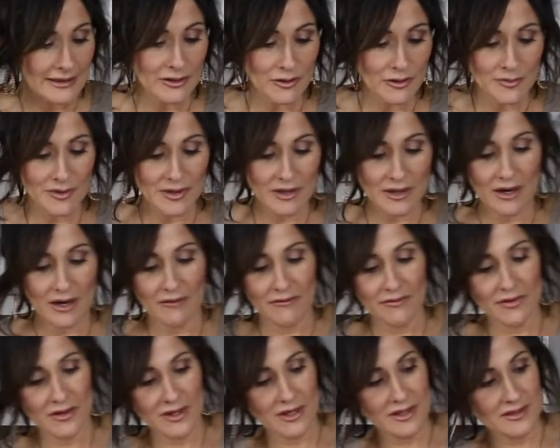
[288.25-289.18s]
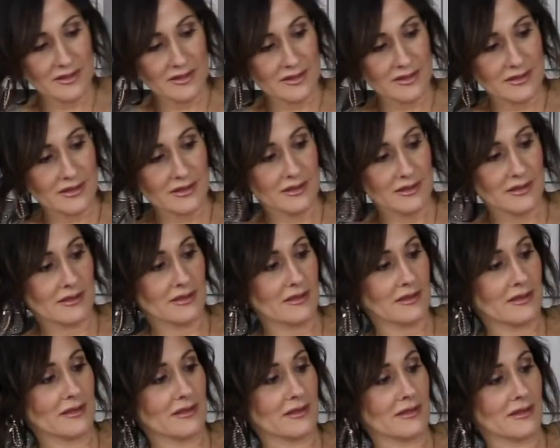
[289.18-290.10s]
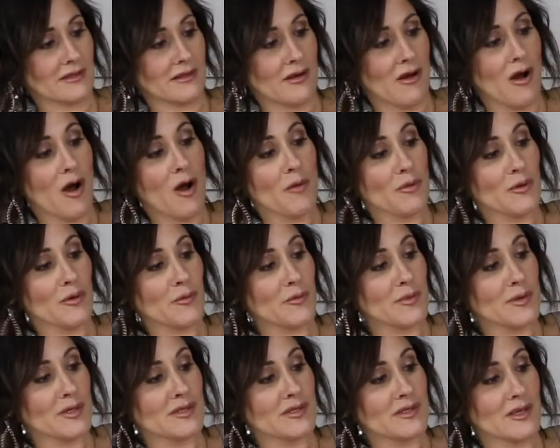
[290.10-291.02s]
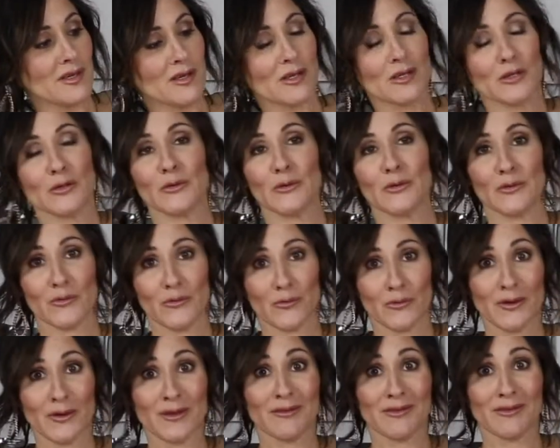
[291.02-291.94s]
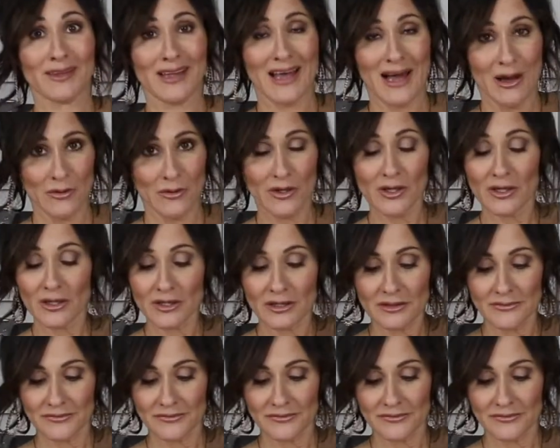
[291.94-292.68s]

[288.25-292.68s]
little bit of this all-purpose gluten-free flour,